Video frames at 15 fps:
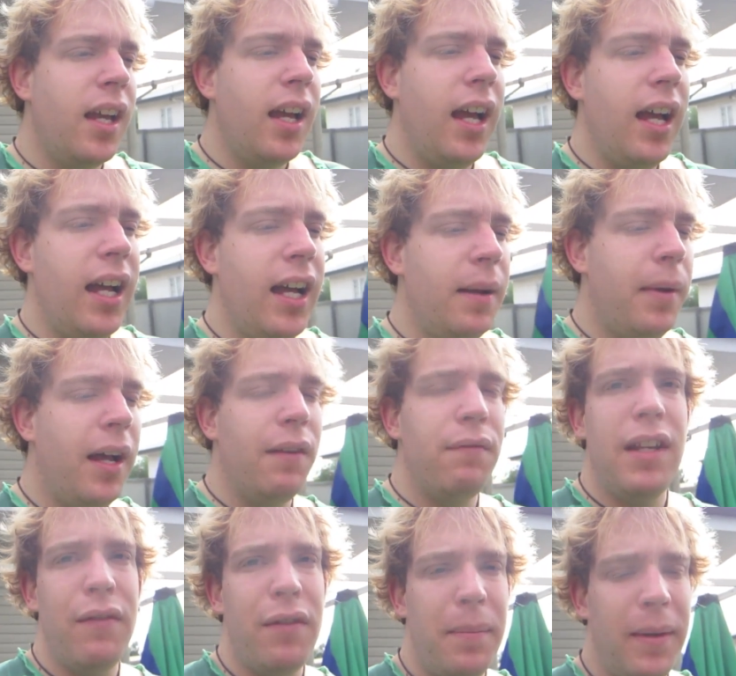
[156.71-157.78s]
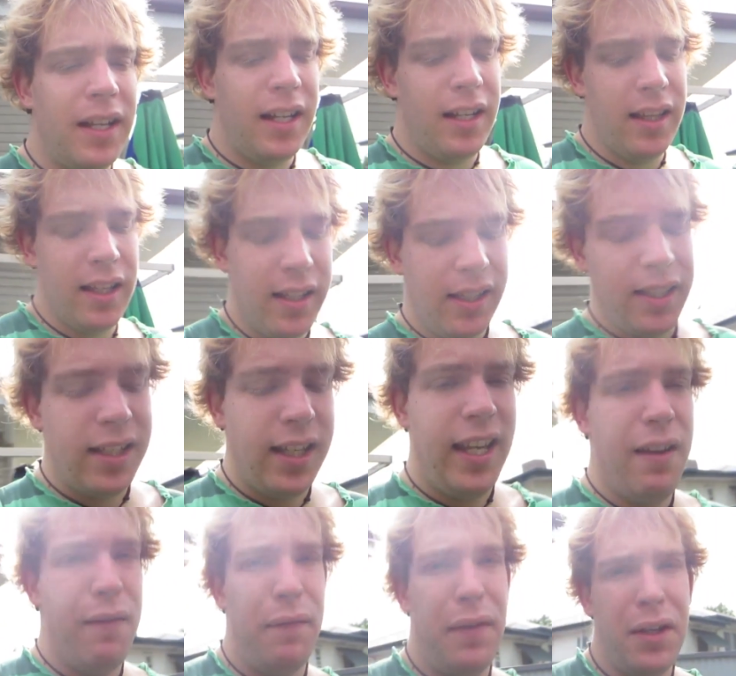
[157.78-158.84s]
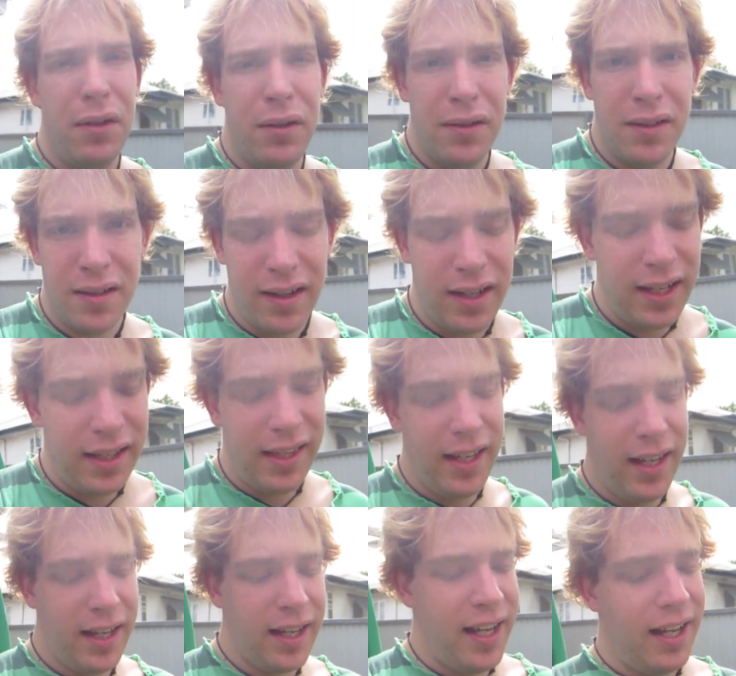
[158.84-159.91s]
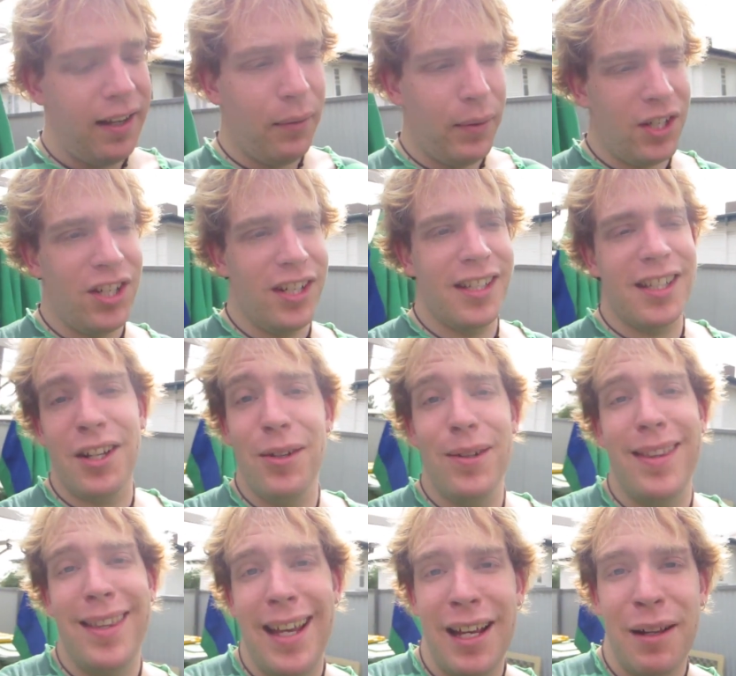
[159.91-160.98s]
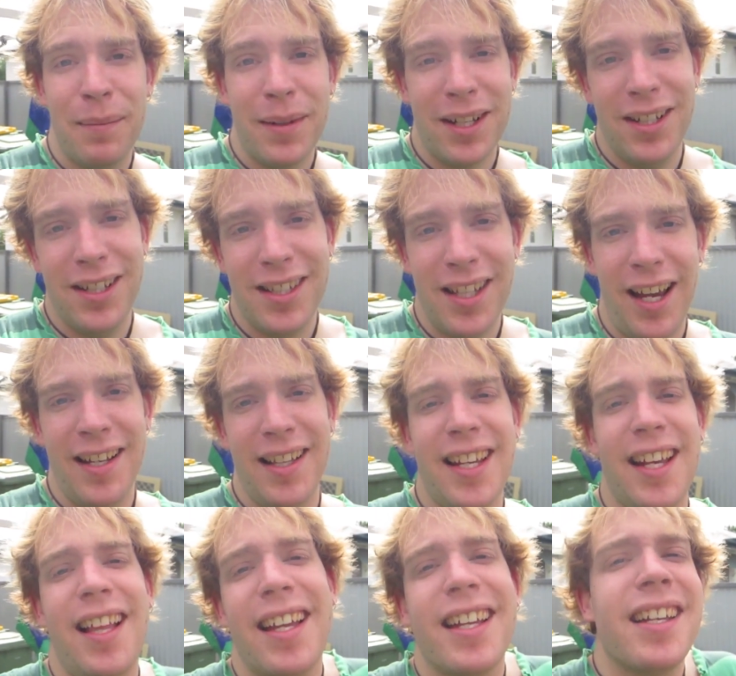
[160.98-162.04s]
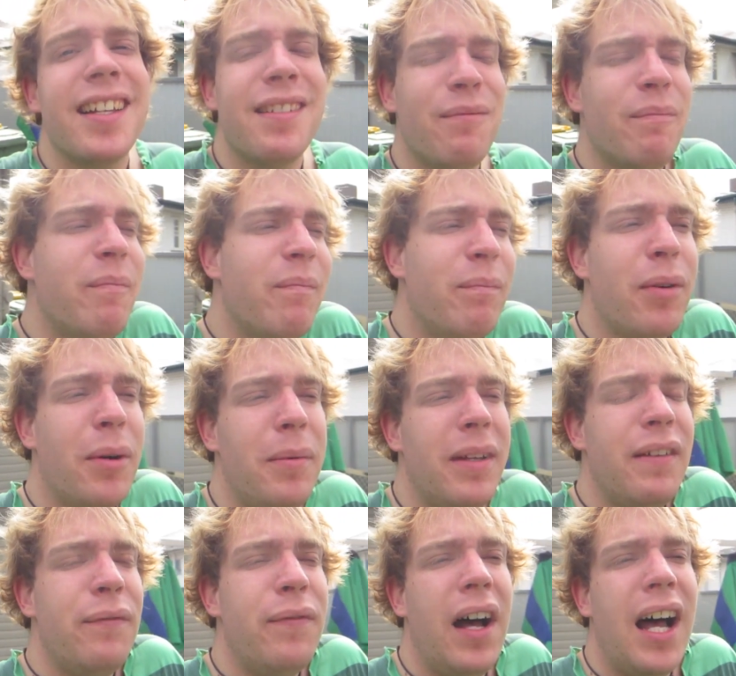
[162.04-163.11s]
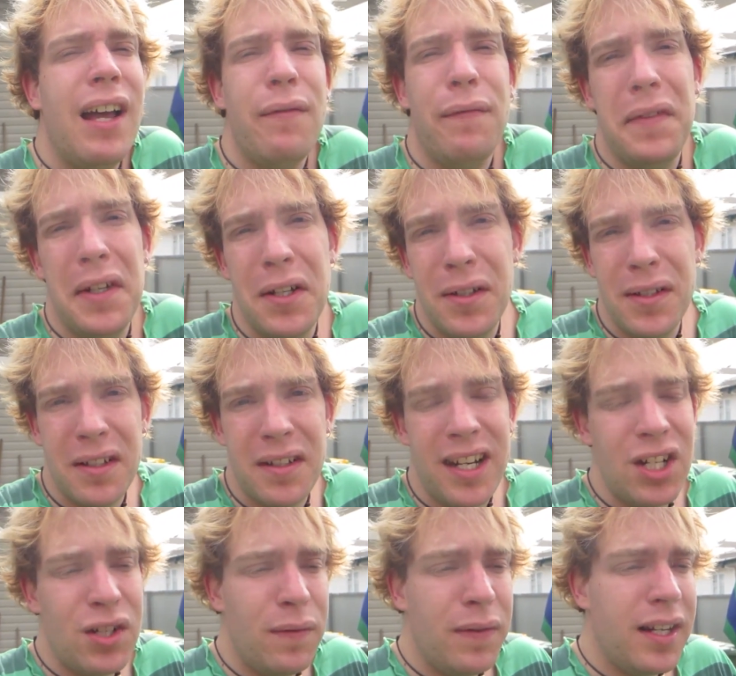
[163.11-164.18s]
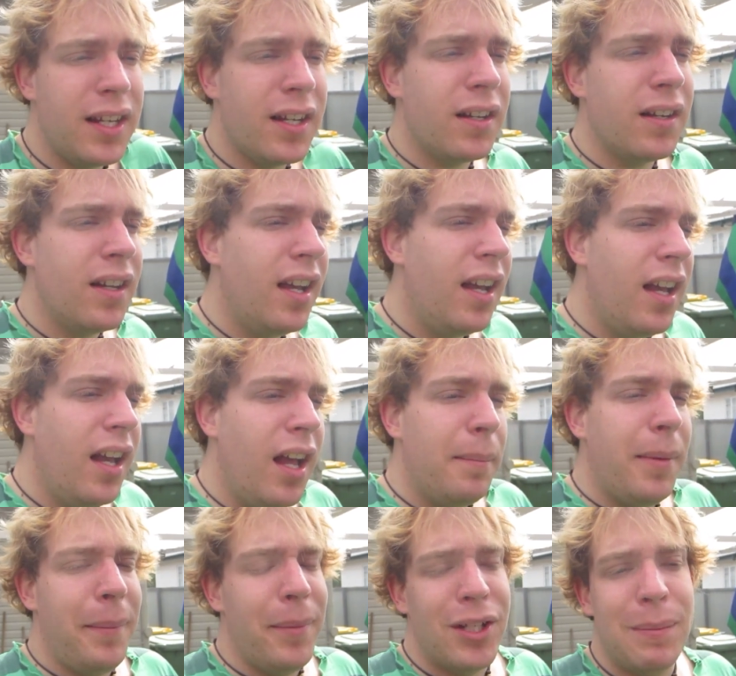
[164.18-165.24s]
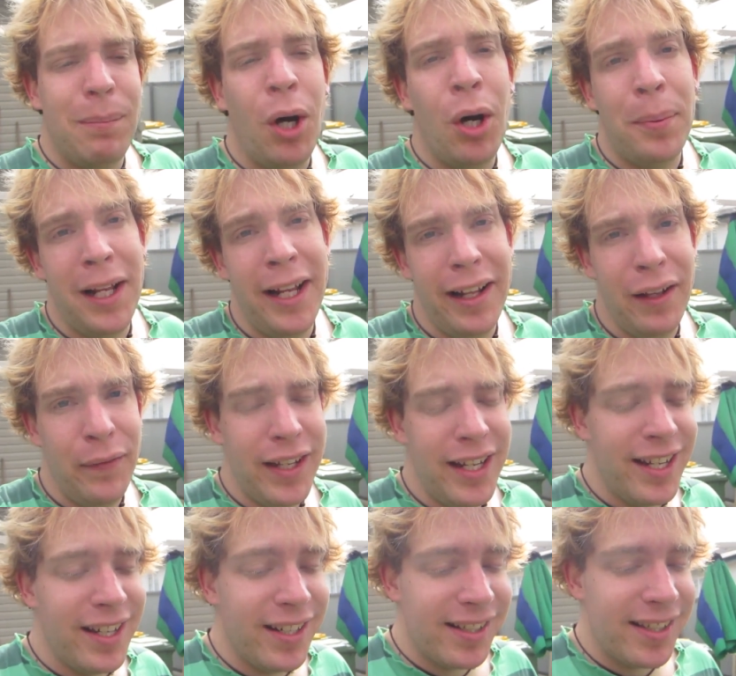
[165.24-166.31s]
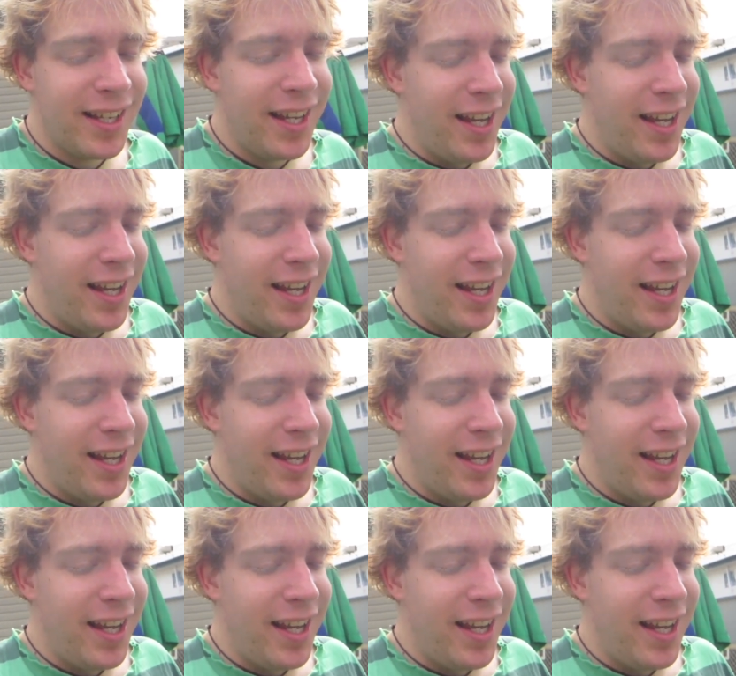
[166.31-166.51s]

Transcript: I've never been in this to get views or anything, which is a good thing because I only get like probably 5 views on each video. My most popular videos